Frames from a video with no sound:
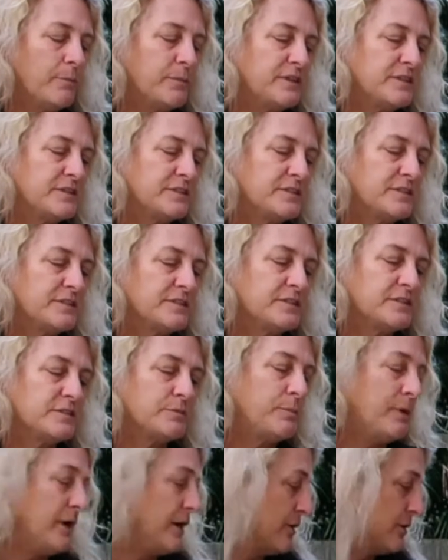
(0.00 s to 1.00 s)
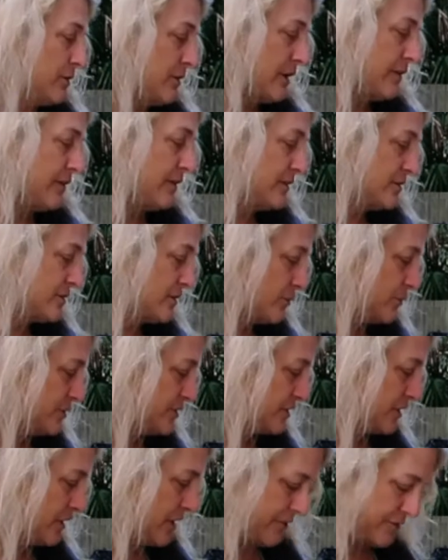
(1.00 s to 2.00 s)
But this is a spare. I think it's always
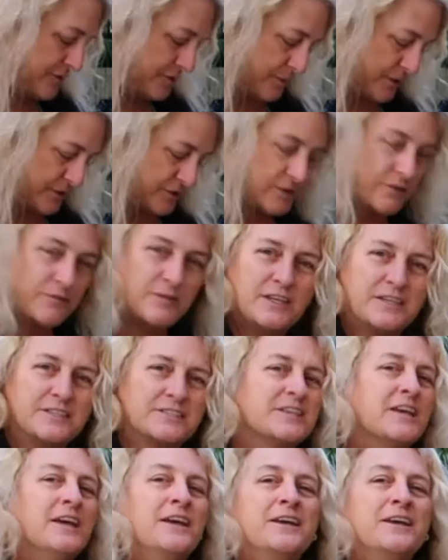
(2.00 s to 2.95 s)
good to have spares of things.